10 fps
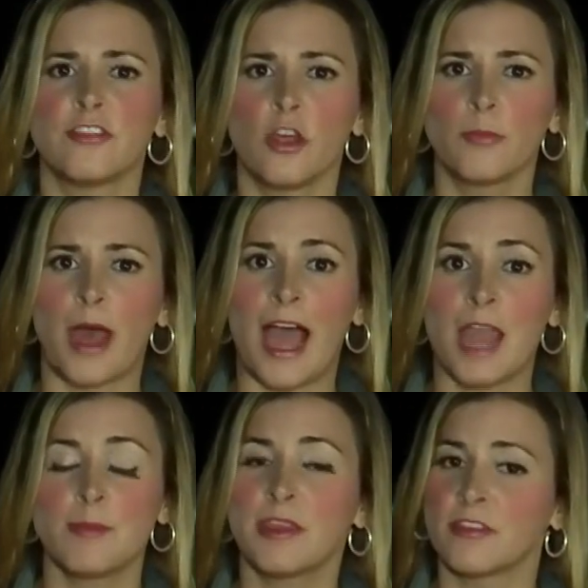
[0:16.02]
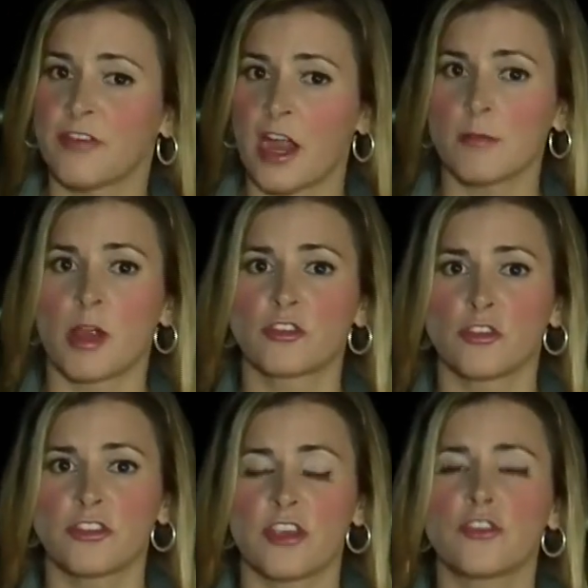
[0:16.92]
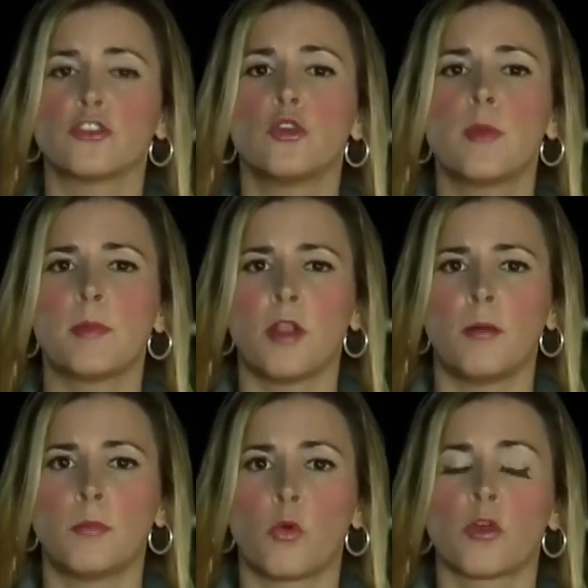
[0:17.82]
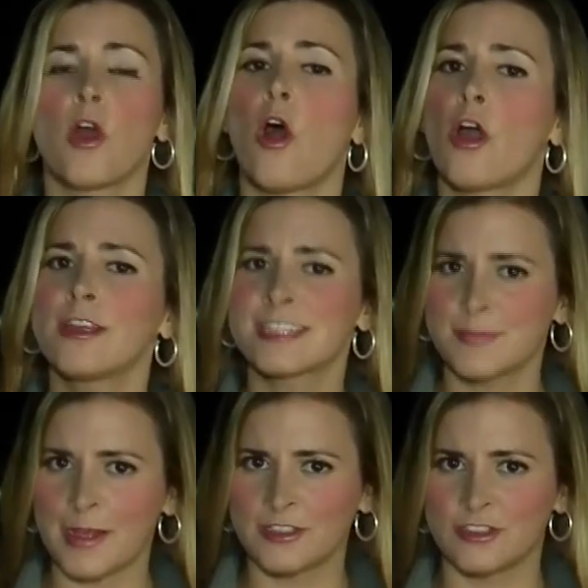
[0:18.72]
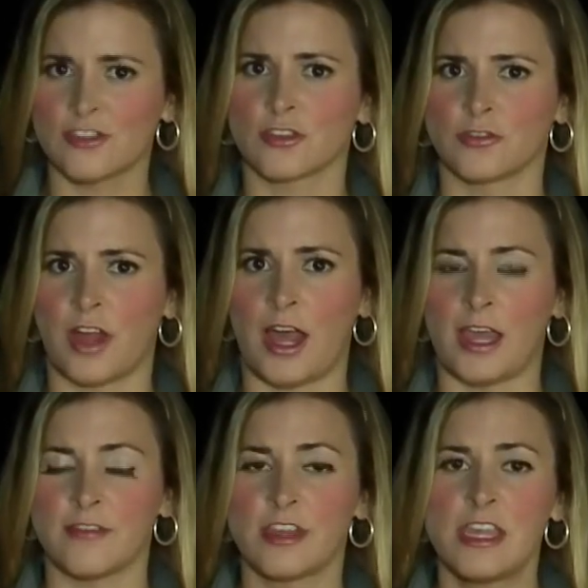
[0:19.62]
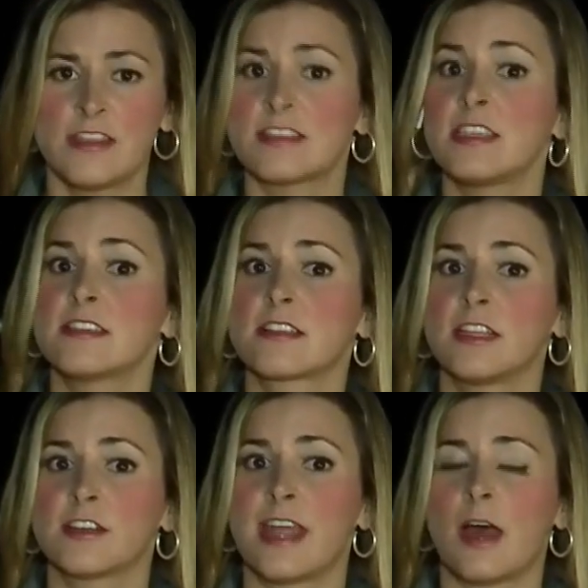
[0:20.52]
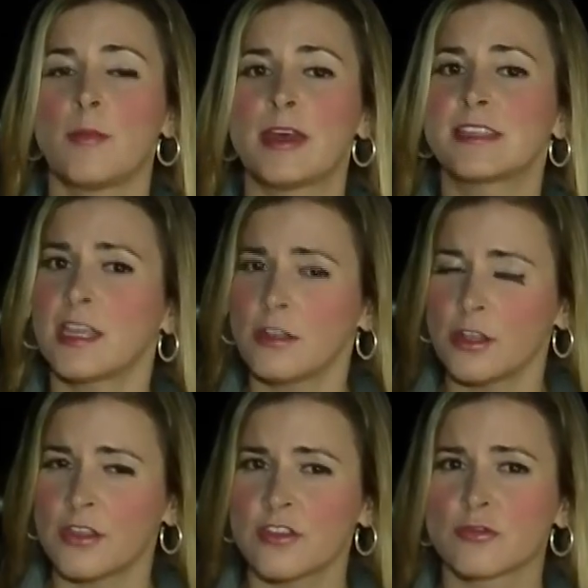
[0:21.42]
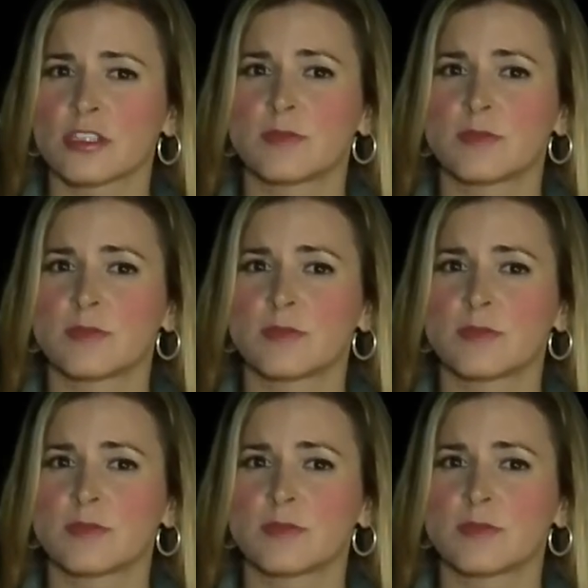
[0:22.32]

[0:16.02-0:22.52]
field behind me, and the fire marshal says the two people on board are expected to survive. The scene is clear now, but take a look at this